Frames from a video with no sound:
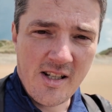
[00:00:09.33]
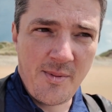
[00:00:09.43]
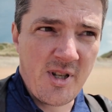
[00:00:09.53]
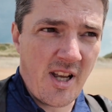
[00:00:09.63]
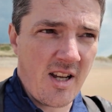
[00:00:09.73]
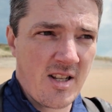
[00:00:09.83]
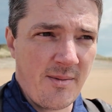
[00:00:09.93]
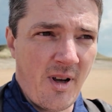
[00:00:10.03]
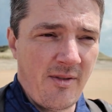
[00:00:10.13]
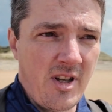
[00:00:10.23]
to be taking
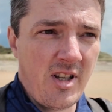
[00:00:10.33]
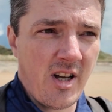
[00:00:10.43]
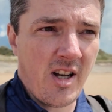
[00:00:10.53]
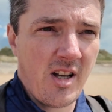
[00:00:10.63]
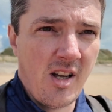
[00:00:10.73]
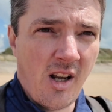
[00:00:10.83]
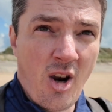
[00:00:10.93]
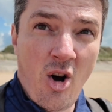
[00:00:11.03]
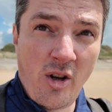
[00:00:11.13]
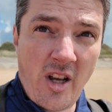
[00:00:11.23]
some lovely
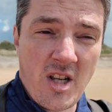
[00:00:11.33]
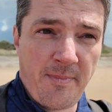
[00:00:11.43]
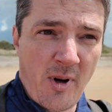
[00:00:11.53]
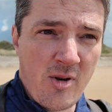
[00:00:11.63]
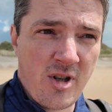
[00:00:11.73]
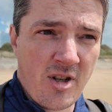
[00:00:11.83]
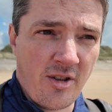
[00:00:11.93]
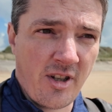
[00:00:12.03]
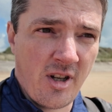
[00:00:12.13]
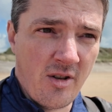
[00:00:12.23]
long exposures
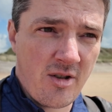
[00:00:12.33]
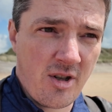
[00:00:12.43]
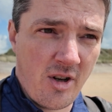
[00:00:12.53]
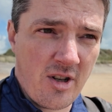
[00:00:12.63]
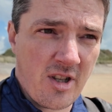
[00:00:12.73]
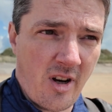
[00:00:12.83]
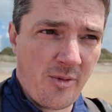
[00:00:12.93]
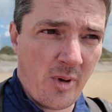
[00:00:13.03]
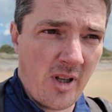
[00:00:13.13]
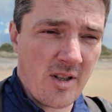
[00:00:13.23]
on the coast here in
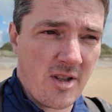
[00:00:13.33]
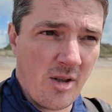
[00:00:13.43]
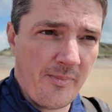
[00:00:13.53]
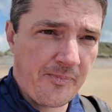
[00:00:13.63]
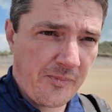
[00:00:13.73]
South Wales. So